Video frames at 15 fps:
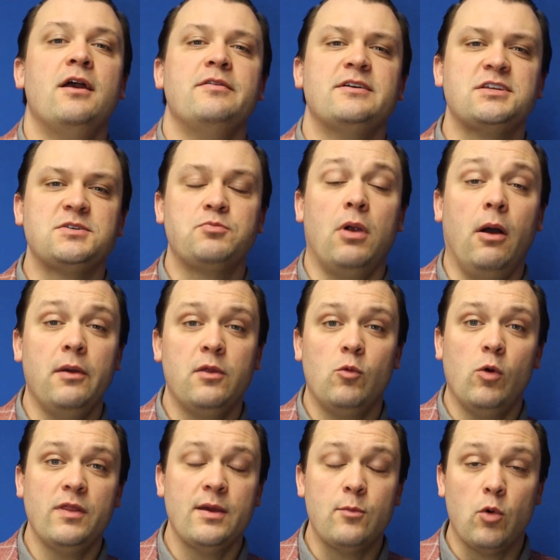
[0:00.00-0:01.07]
This is probably the
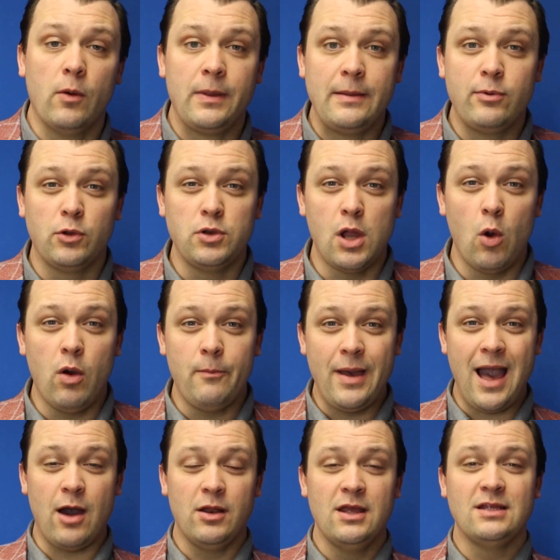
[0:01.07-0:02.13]
one that more people know
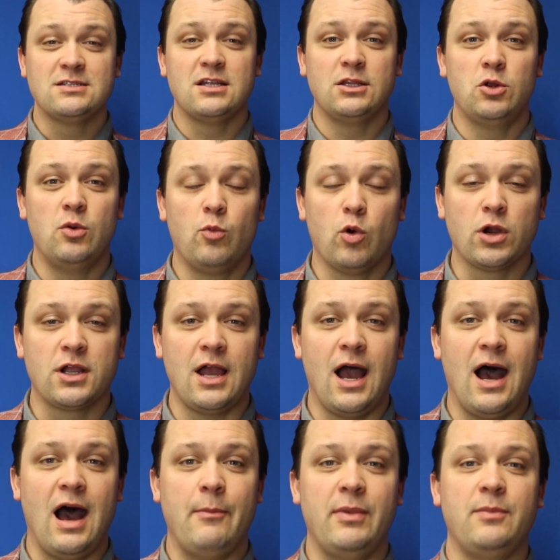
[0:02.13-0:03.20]
about. It's a little more
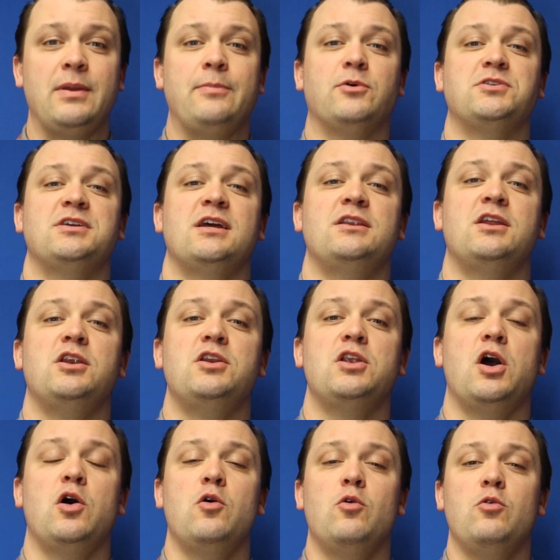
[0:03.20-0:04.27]
common. People tend to
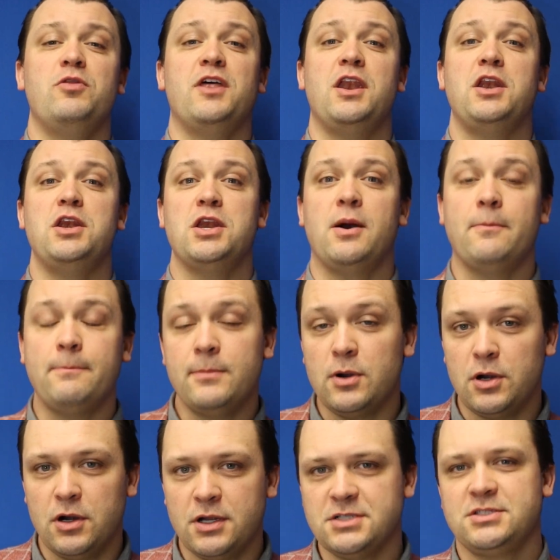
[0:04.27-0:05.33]
know the
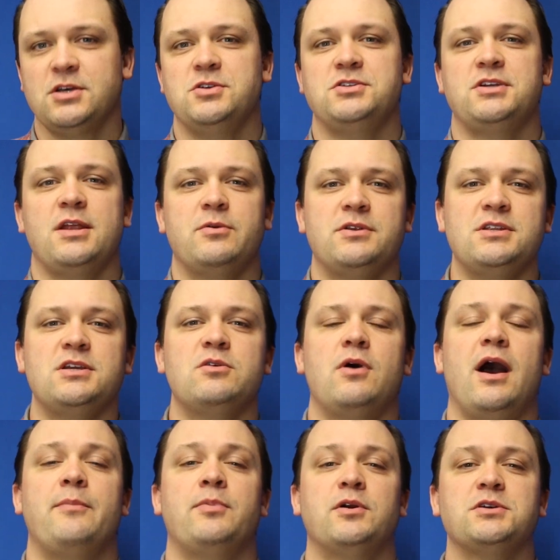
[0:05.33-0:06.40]
number associated with
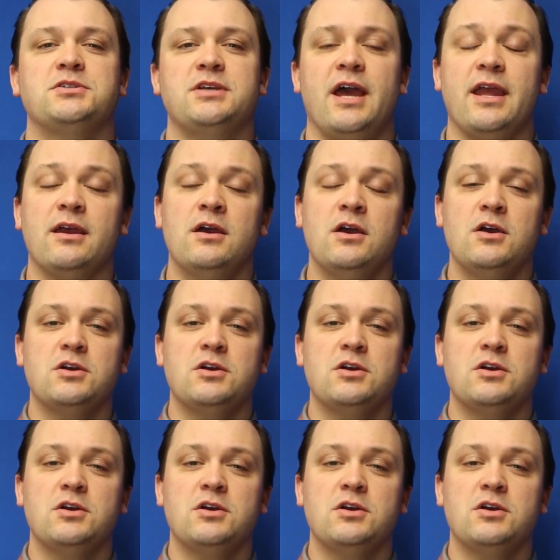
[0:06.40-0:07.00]
DUI per se.